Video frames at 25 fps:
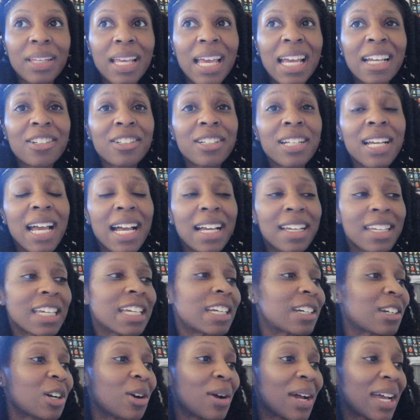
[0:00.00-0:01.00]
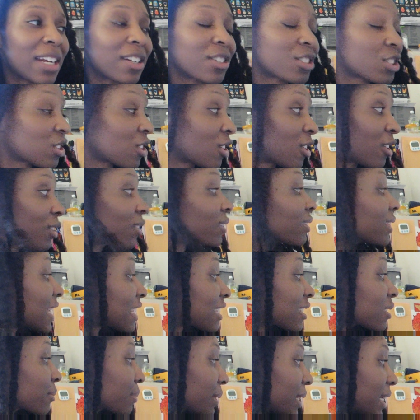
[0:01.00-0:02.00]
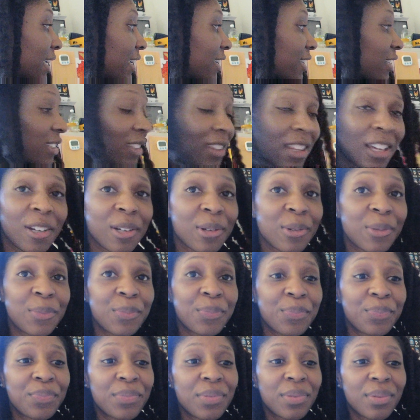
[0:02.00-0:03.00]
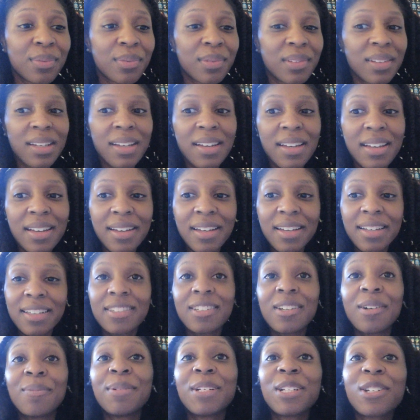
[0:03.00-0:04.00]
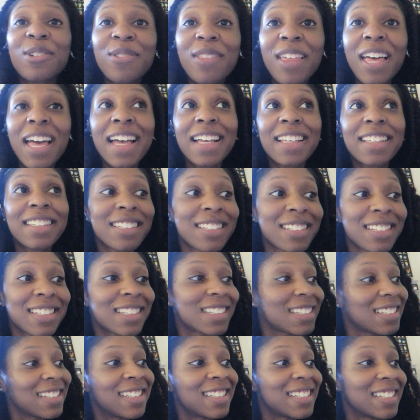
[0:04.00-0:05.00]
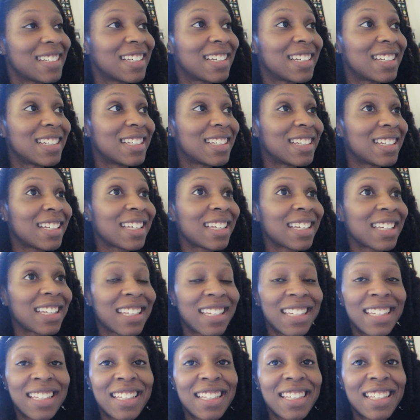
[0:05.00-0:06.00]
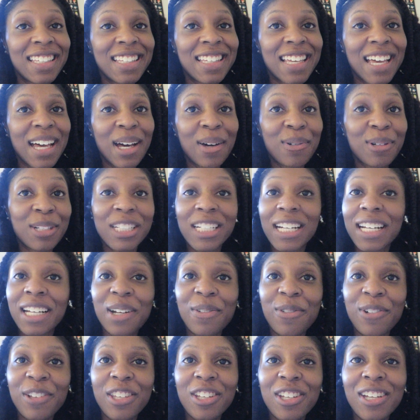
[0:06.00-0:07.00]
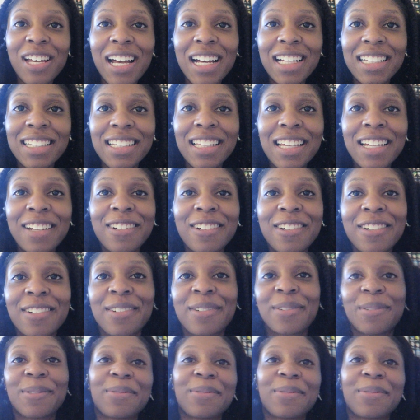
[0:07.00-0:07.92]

Actually, I can go ahead and start lesson planning though. So I'm gonna do that and I will check in with you guys later